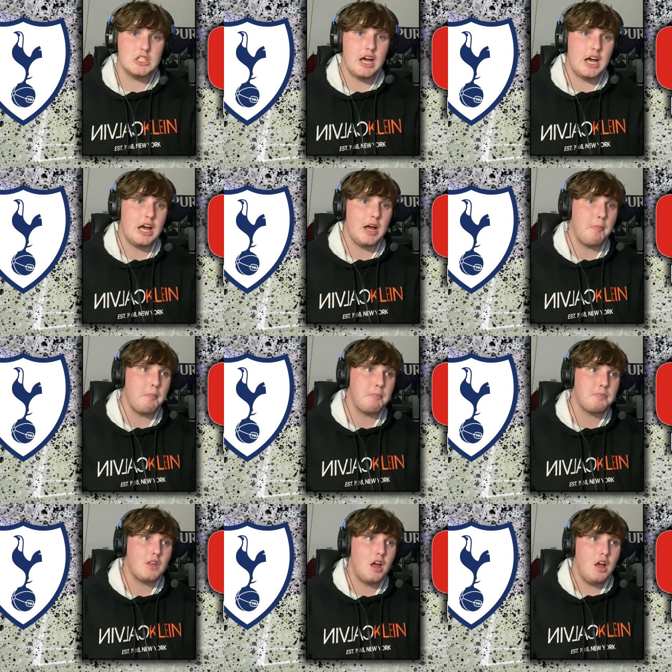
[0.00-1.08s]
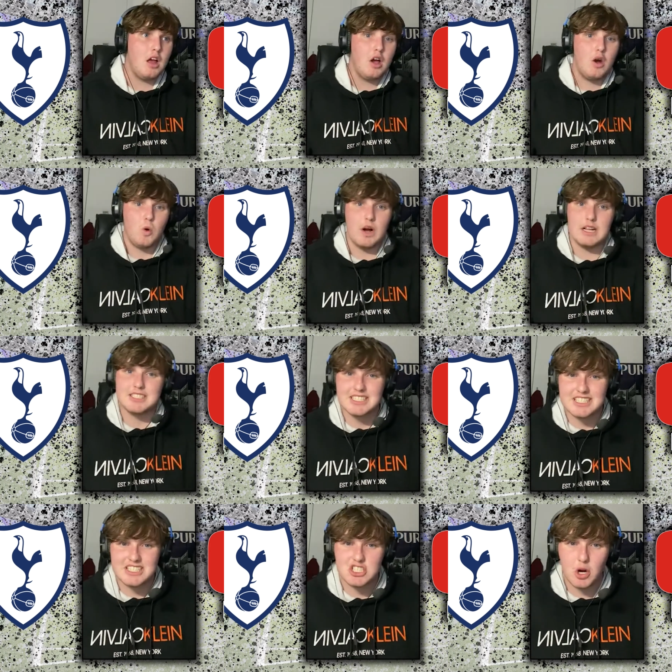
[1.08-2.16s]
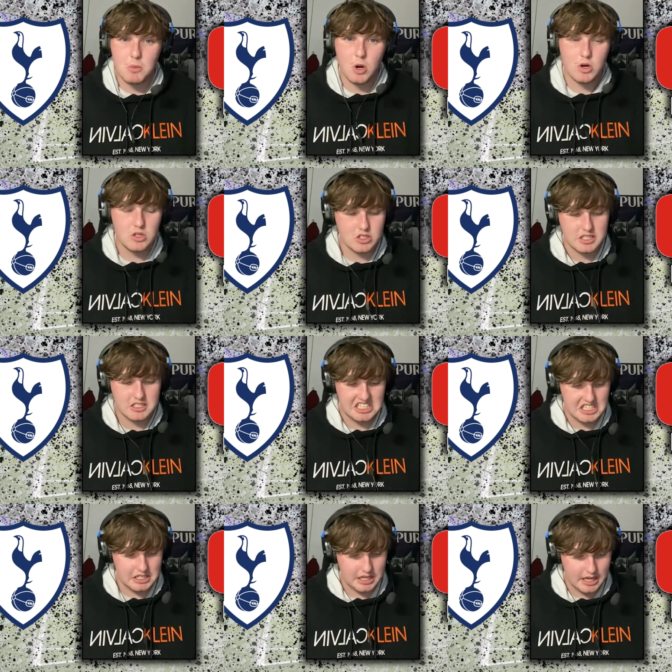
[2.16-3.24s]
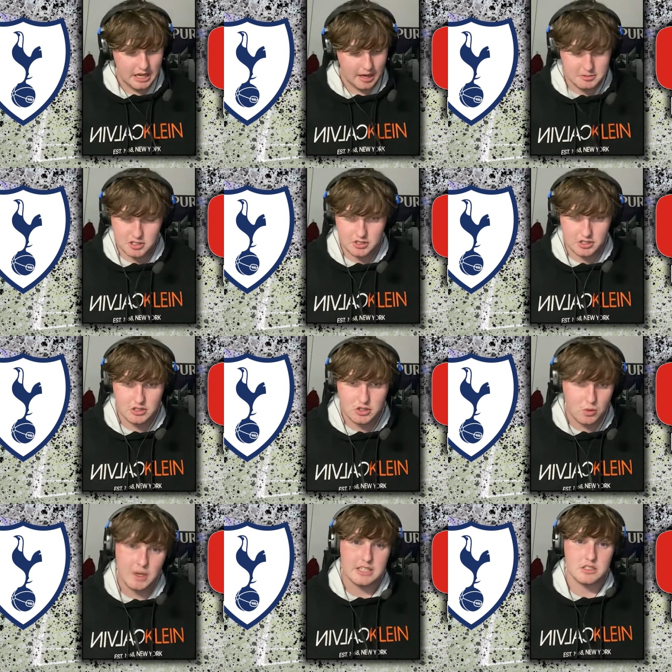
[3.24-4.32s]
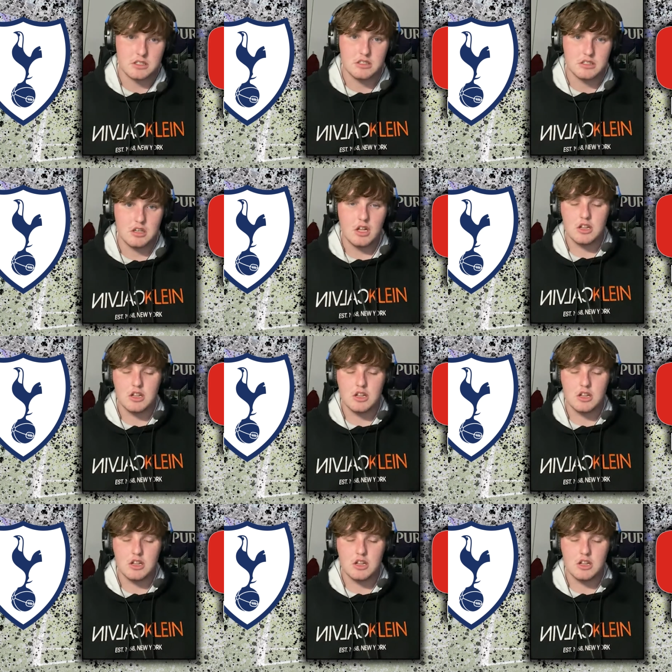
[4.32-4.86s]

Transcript: since the summer, since he absolutely disgraced us.